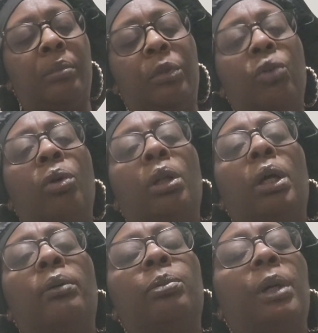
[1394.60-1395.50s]
doing a
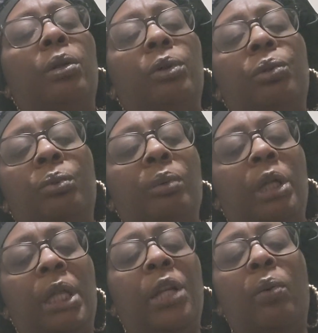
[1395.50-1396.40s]
love spell on you
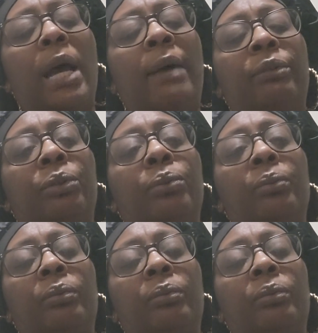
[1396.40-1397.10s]
and they don't have to.